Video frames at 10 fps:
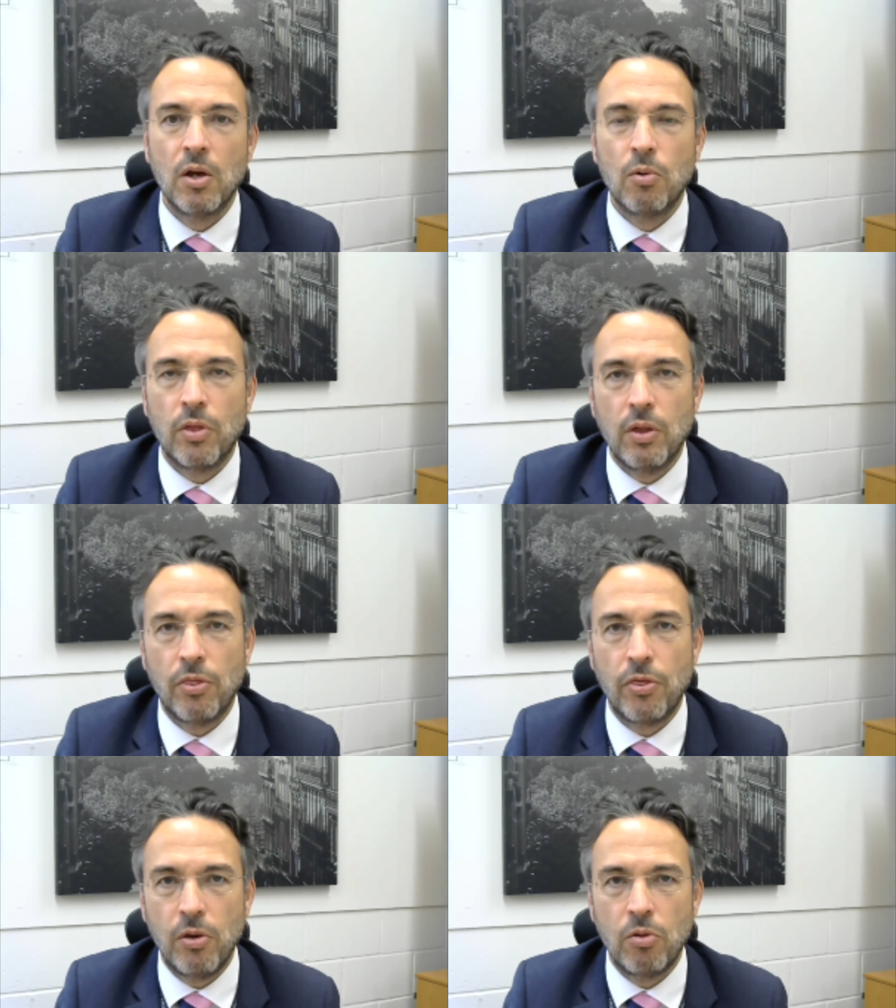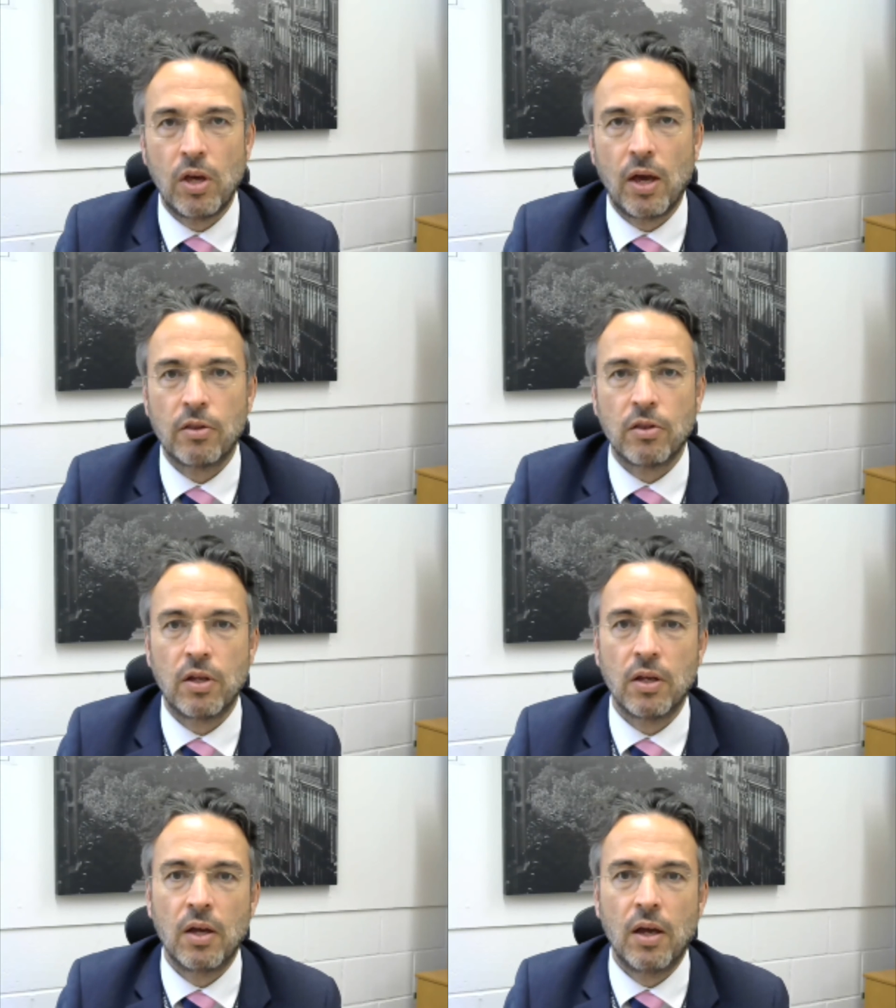with
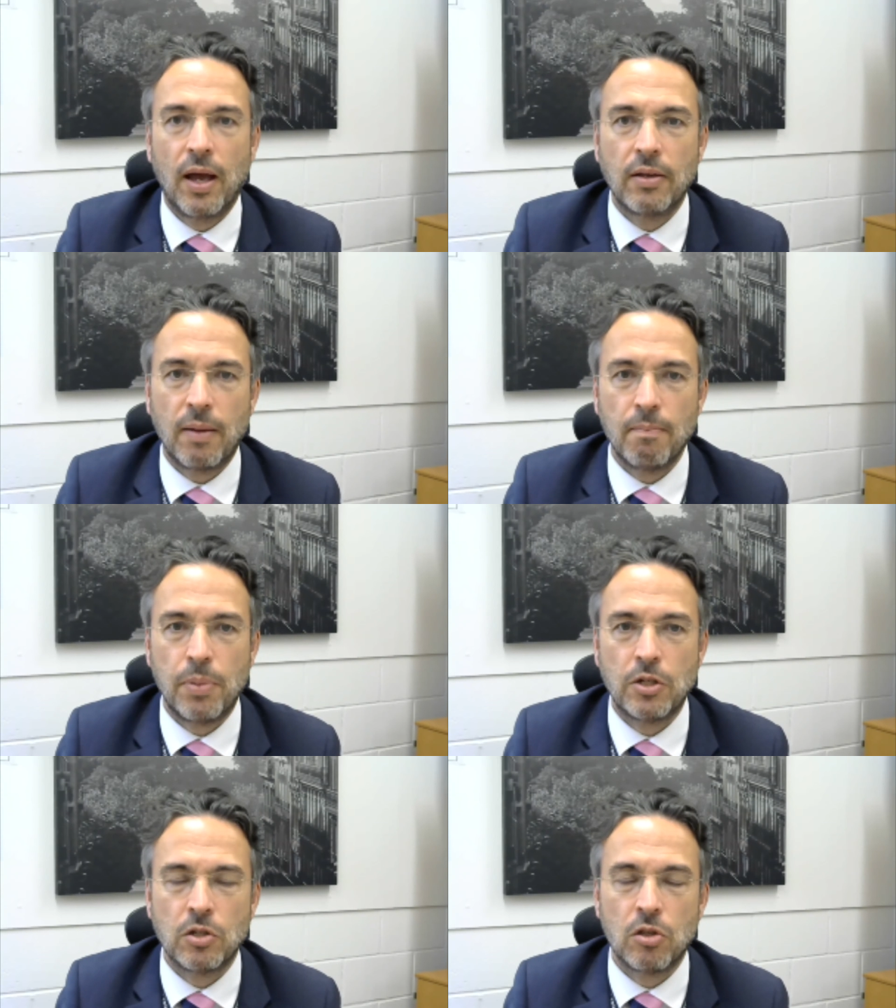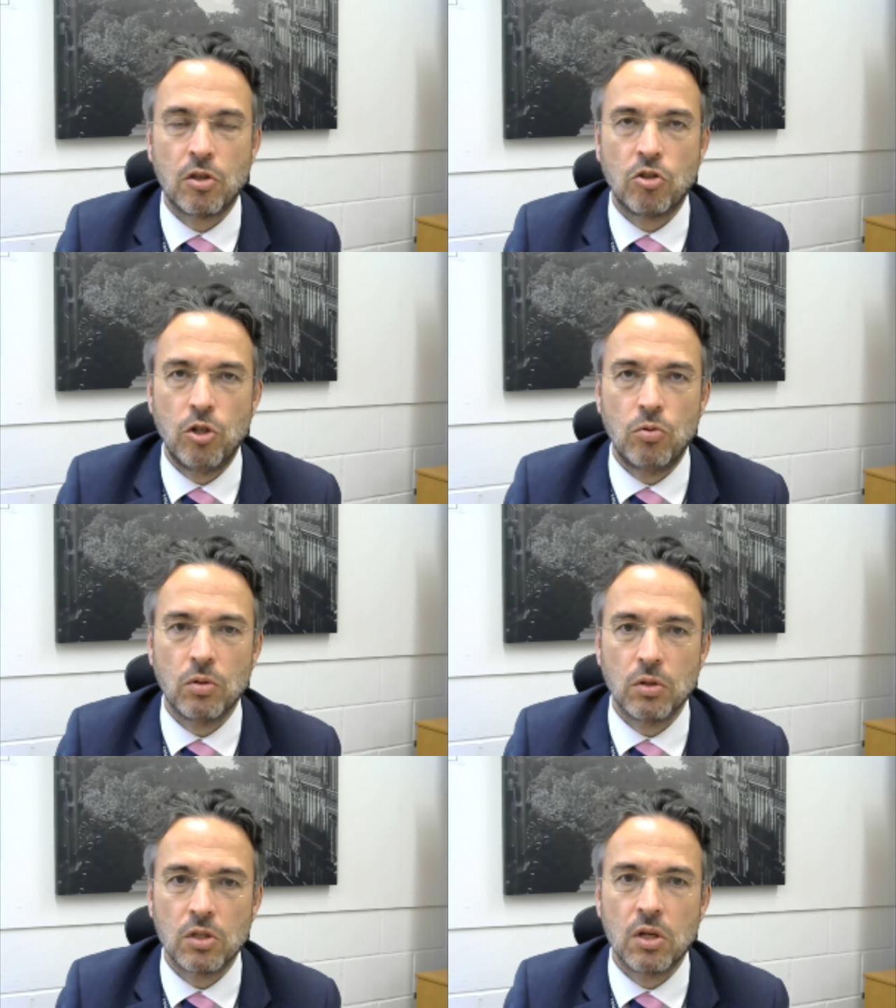enthusiastic and ambitious
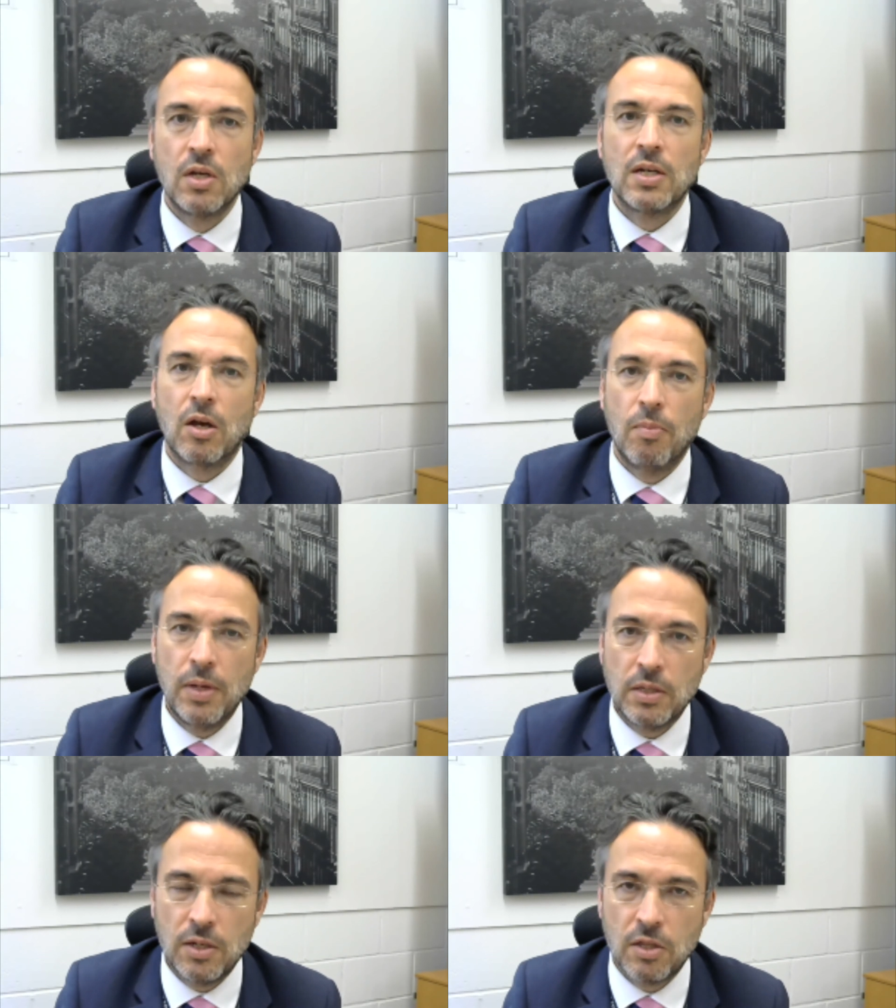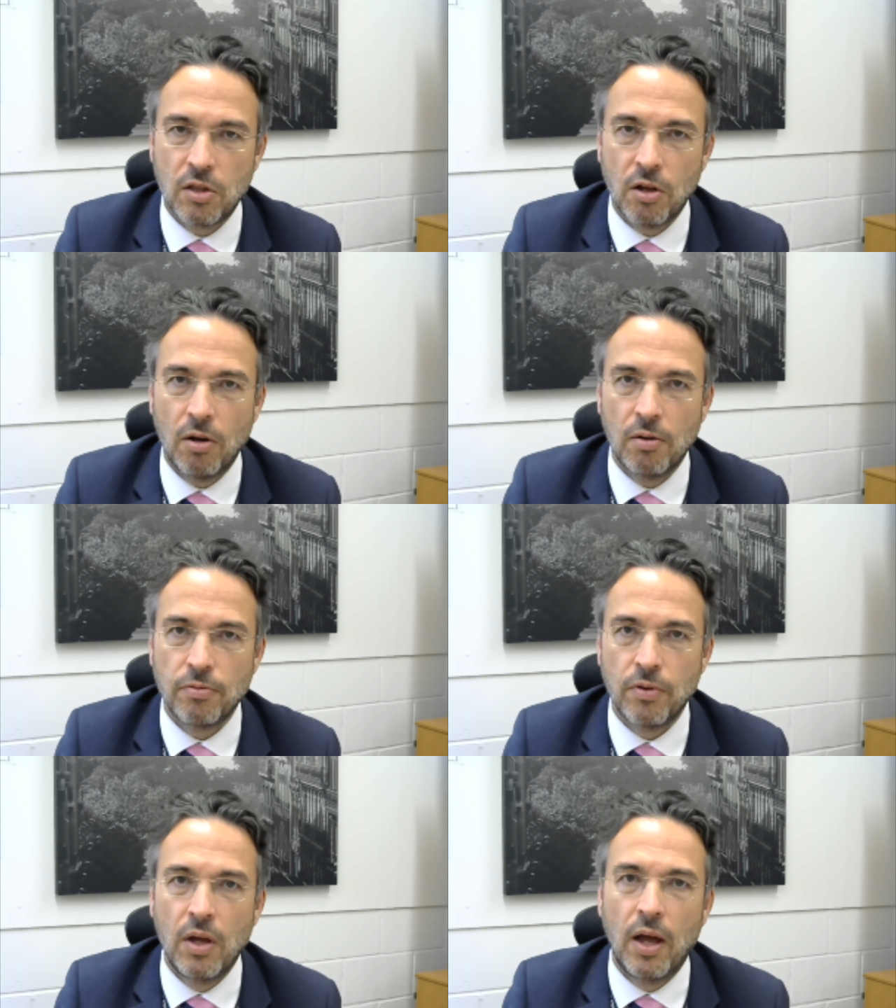students, committed staff,